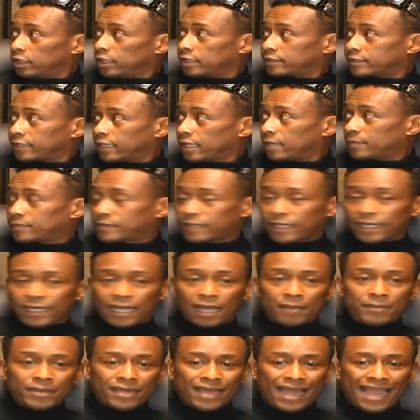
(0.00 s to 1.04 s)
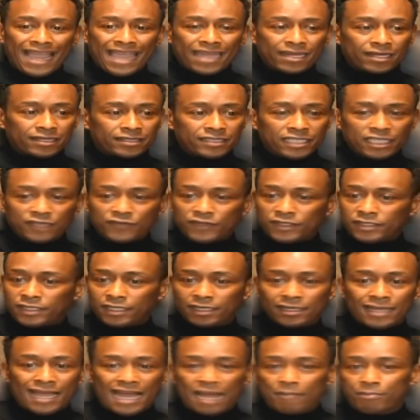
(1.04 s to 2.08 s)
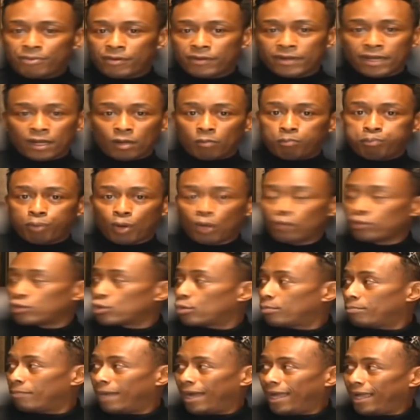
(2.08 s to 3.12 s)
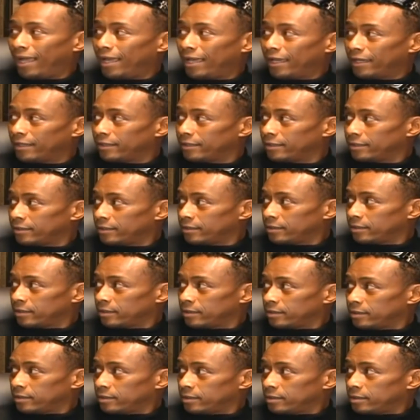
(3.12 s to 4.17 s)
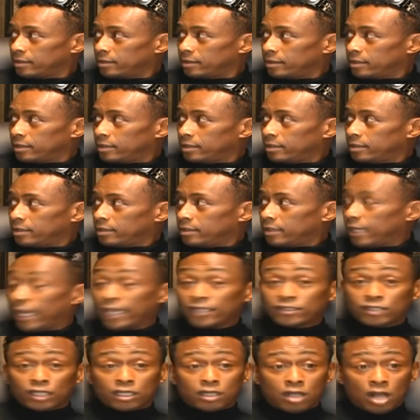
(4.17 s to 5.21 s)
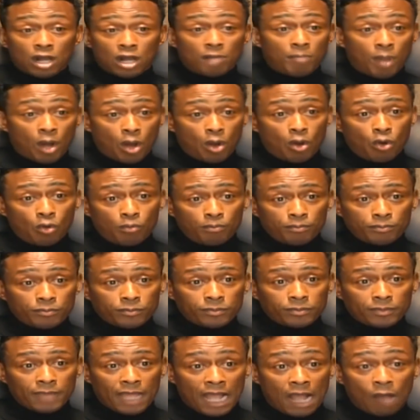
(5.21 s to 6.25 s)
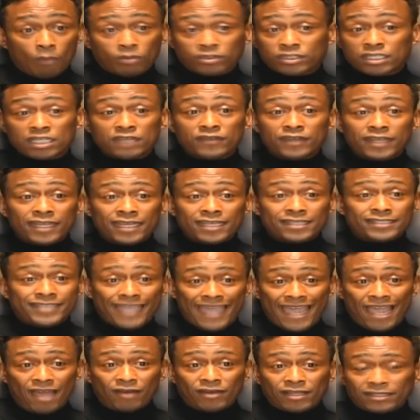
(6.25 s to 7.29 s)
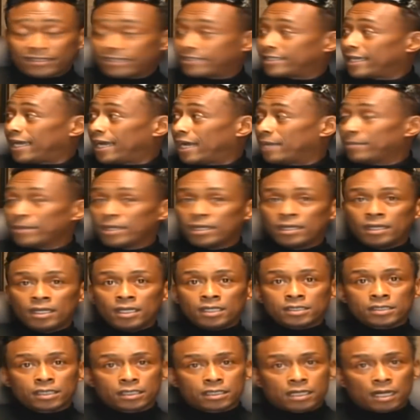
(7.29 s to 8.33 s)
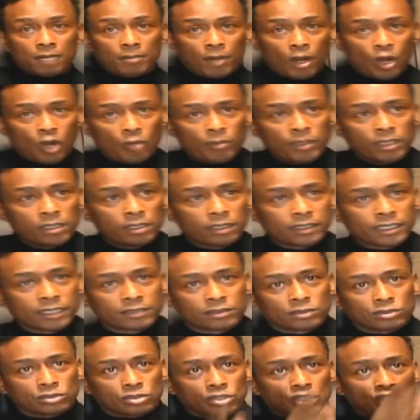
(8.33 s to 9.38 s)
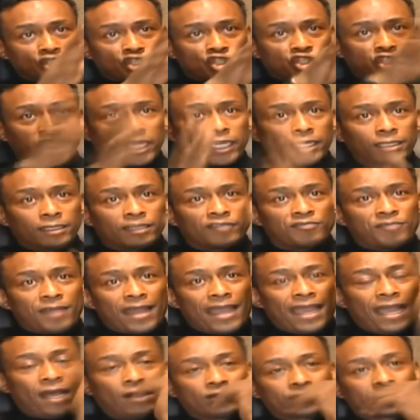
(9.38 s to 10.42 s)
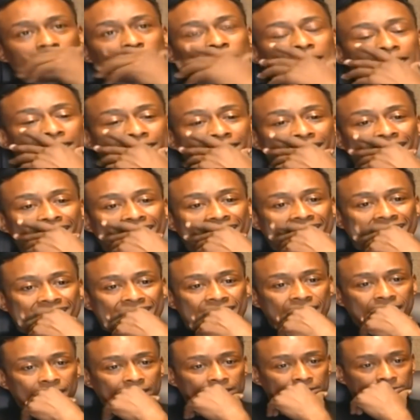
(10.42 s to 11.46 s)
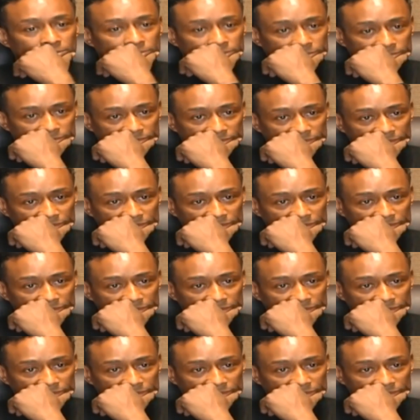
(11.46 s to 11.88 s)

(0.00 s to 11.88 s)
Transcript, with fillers: You understand what I'm saying? I mean, I had a D V D library that'll blow your mind. And to come home, I wasn't even in town at the time. To come home and look at the shell of my house, I'm like, God damn.